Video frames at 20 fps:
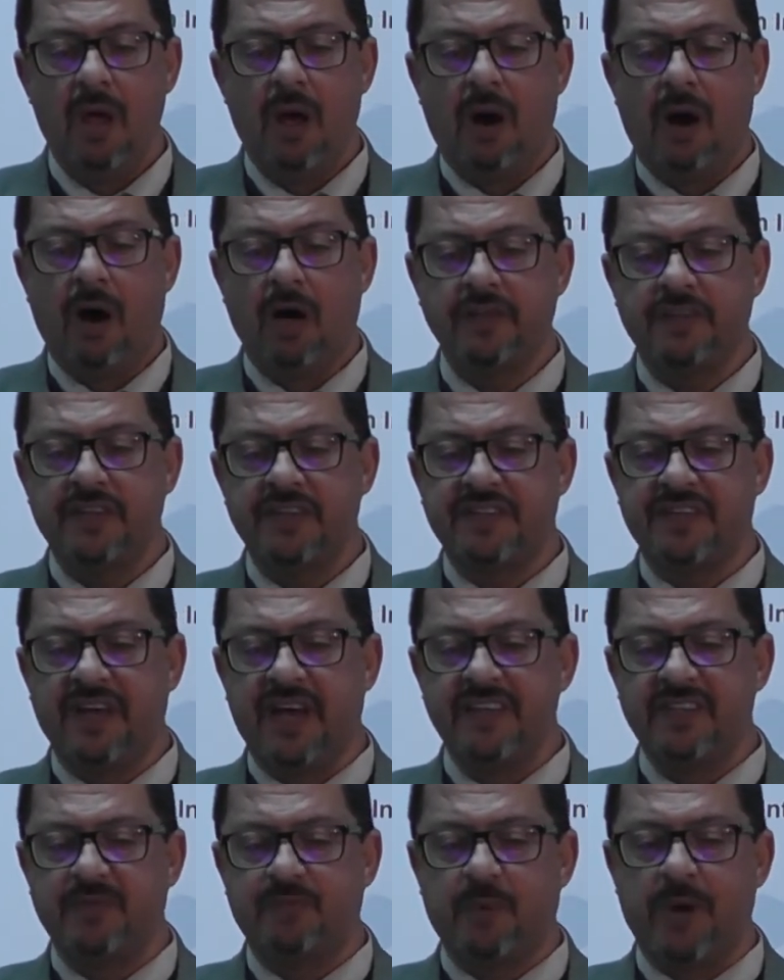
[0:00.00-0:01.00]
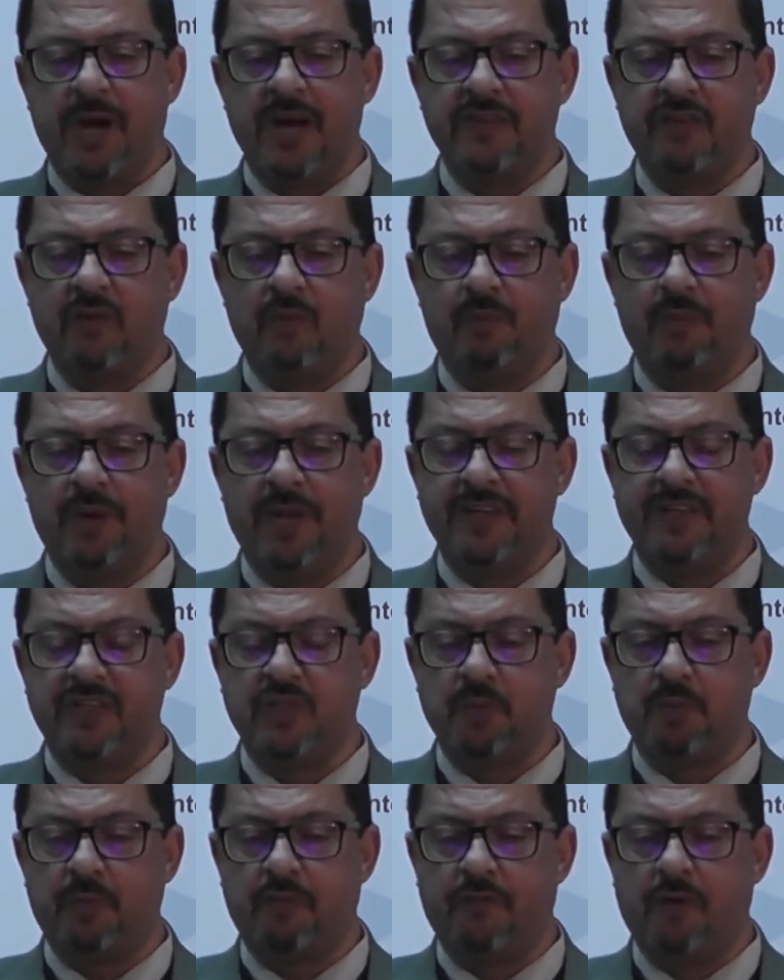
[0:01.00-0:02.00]
Ott assigns pride of place
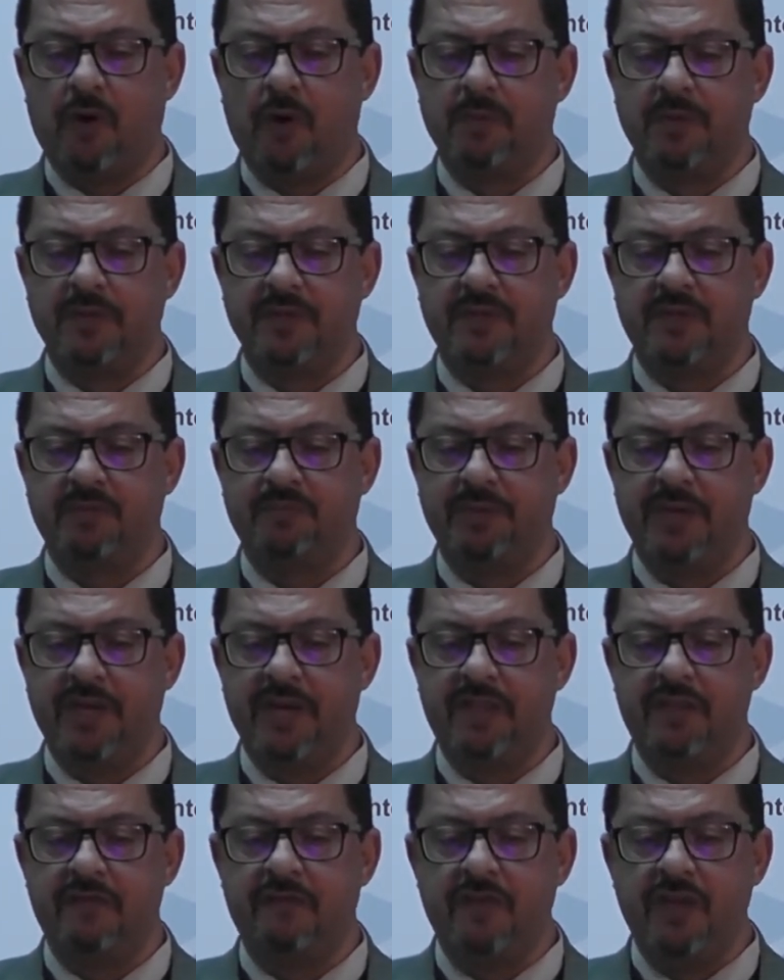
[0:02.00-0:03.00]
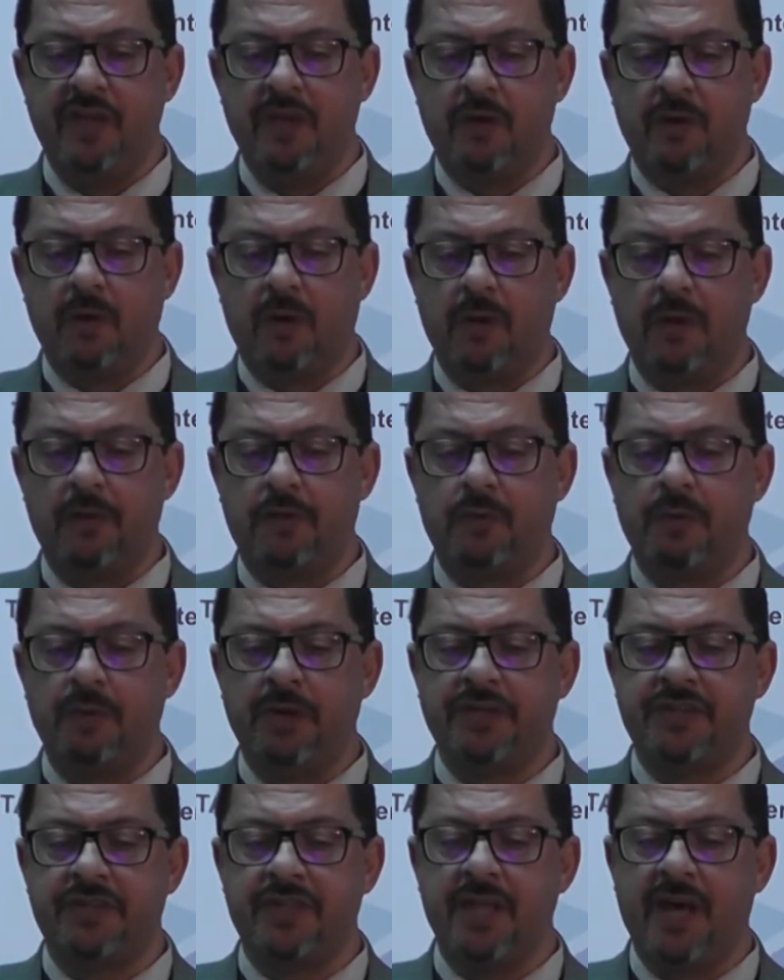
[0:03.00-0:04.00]
to performance, being the vehicle through
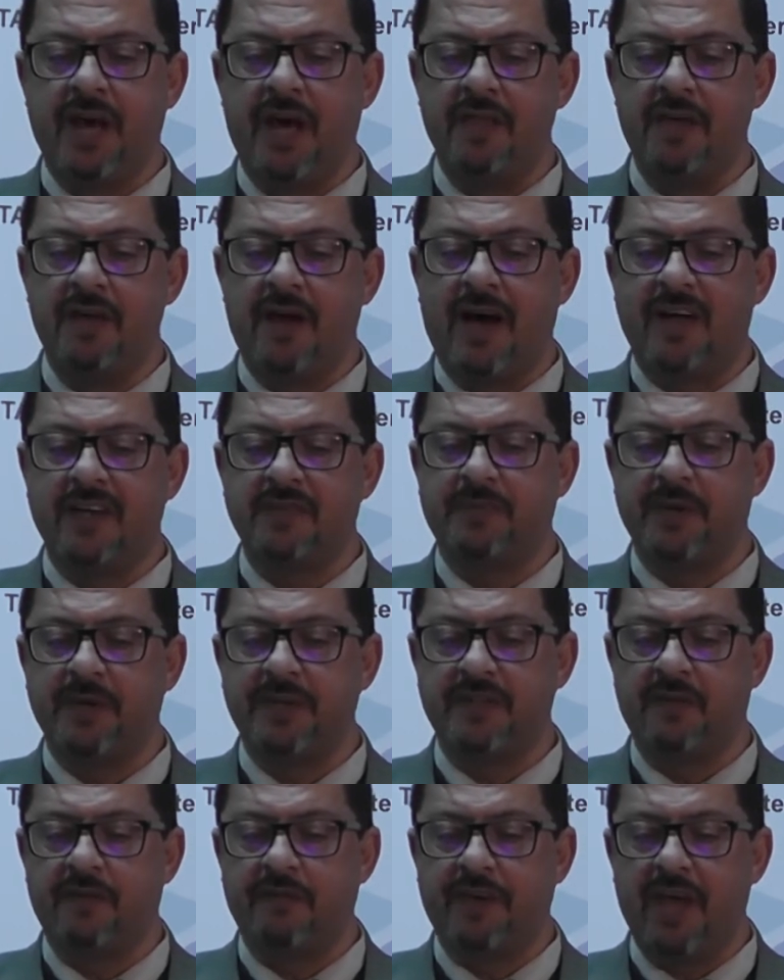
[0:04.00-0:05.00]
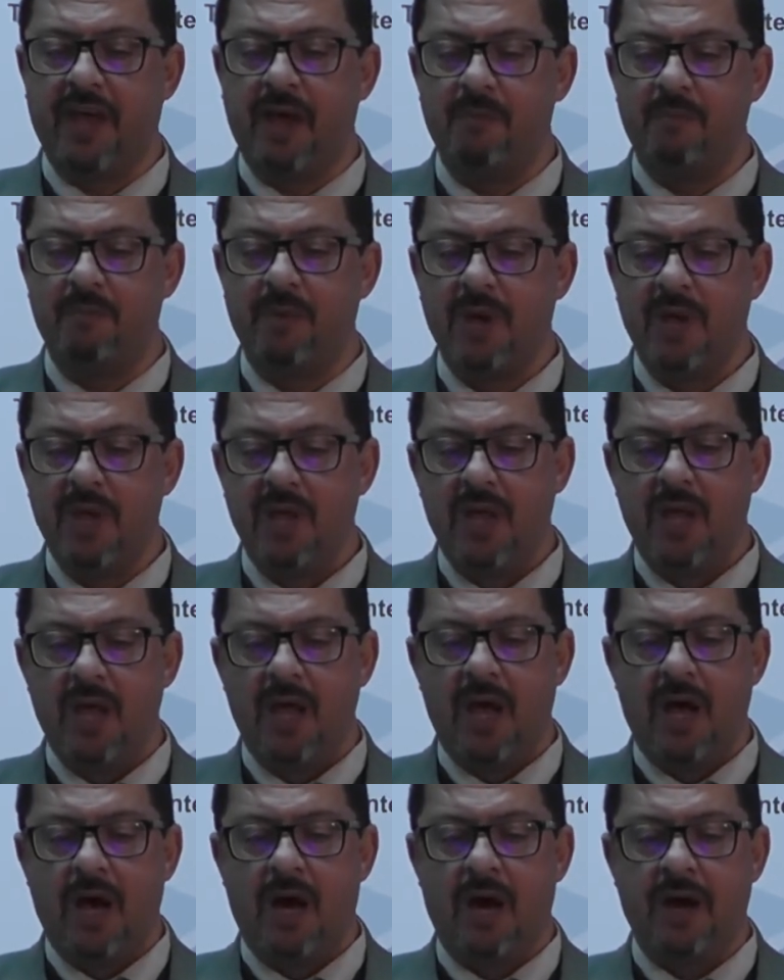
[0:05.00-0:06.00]
which the other aspects of camp
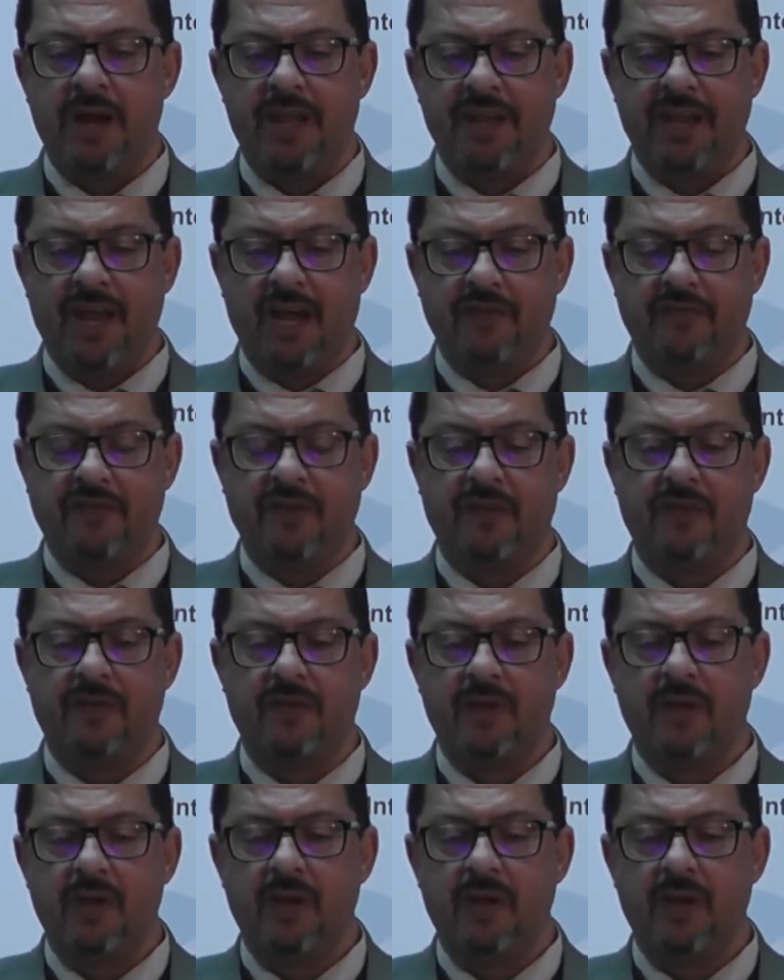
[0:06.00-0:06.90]
are enacted.